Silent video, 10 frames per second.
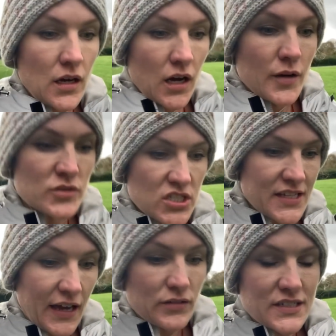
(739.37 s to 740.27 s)
I'm just
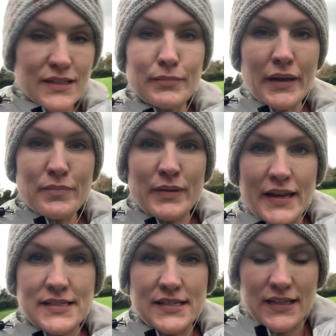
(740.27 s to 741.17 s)
counting my
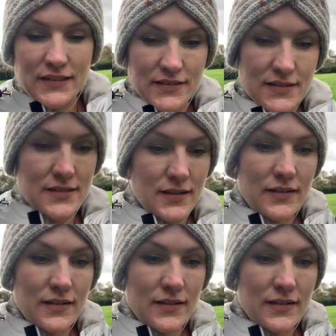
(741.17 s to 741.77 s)
blessings.